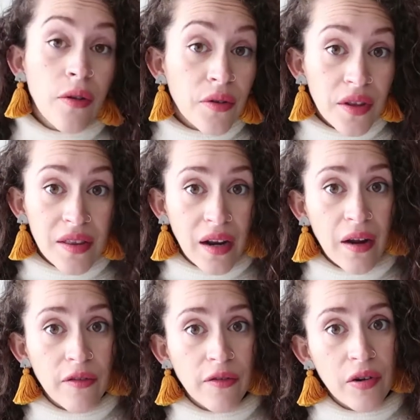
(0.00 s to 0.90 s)
Other thing that
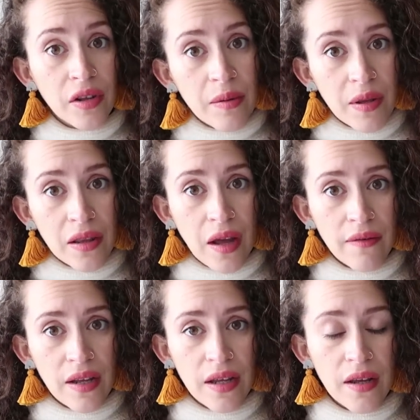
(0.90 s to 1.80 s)
I've really been
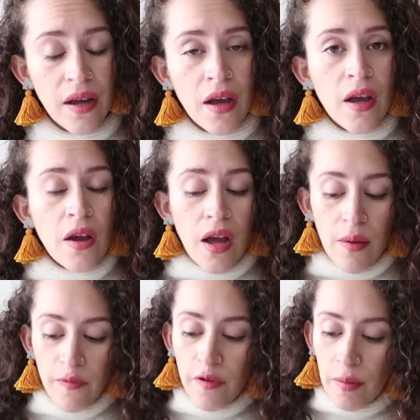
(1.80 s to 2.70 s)
loving
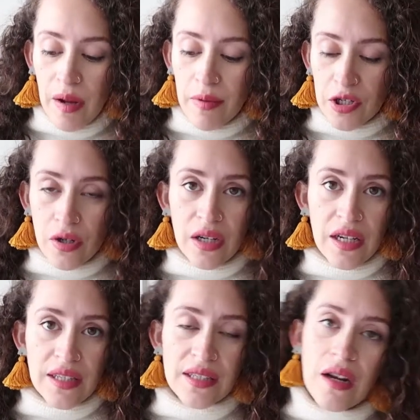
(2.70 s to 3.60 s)
um, for my
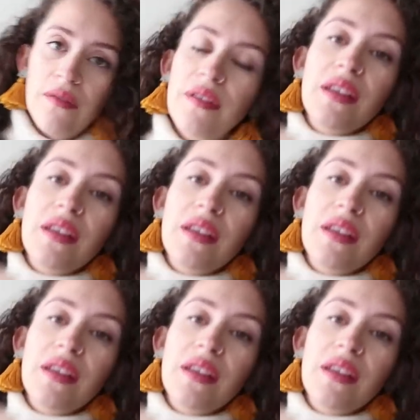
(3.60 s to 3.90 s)
maternity stuff